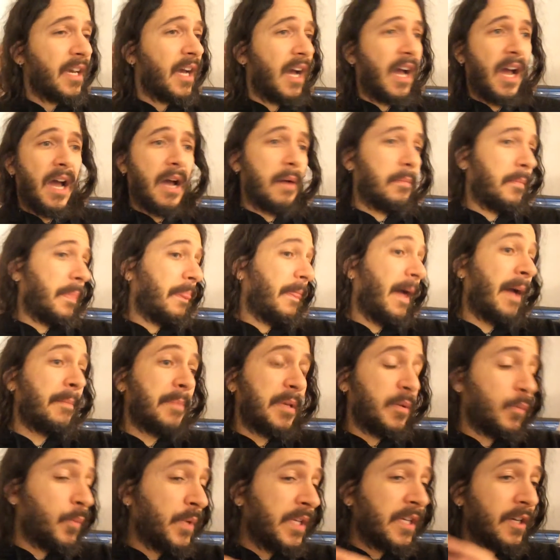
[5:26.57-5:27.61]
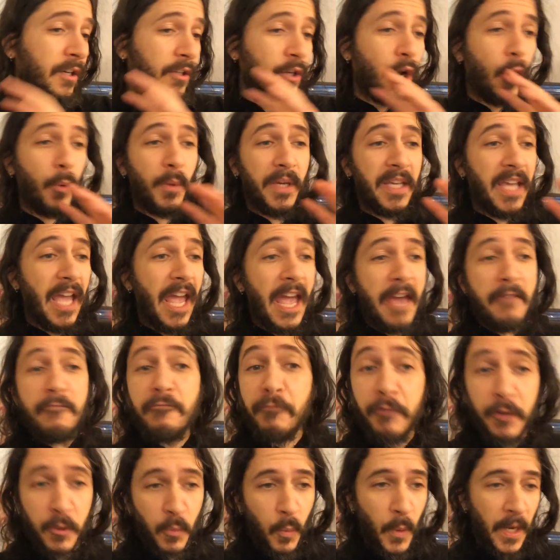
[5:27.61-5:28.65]
Um, I mean, we are going
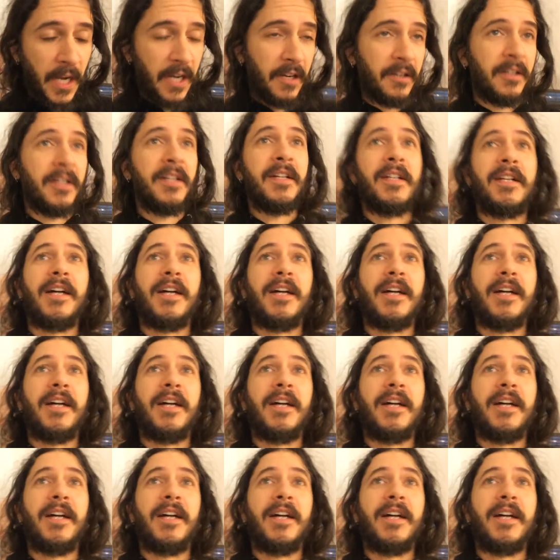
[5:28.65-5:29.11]
everywhere.